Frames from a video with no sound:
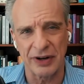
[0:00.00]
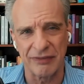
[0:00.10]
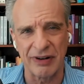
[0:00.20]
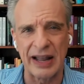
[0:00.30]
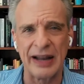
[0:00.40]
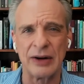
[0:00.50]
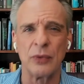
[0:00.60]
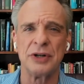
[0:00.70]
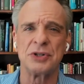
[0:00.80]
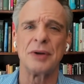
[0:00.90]

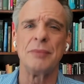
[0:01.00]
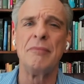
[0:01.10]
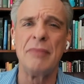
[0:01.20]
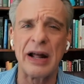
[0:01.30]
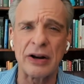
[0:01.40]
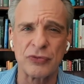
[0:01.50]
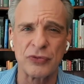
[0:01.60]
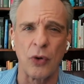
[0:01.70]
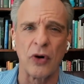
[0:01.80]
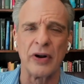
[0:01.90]
language and
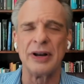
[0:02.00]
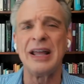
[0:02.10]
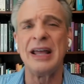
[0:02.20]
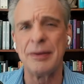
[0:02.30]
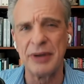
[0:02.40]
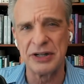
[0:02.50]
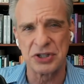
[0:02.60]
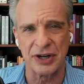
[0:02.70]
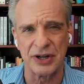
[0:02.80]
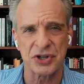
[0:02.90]
metaphor and
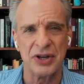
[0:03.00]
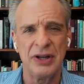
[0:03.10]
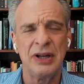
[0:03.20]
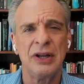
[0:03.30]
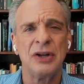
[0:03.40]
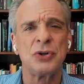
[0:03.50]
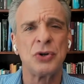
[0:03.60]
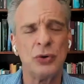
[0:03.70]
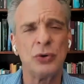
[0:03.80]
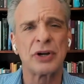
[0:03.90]
images
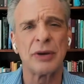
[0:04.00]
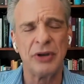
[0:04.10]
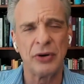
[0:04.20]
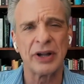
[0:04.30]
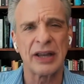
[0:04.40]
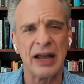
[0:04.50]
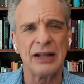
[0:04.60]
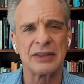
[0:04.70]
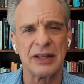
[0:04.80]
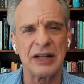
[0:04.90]
to
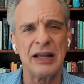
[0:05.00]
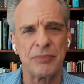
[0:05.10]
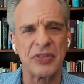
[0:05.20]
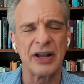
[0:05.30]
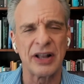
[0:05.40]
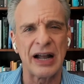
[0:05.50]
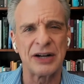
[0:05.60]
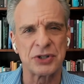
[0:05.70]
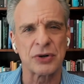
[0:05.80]
communicate the deep theological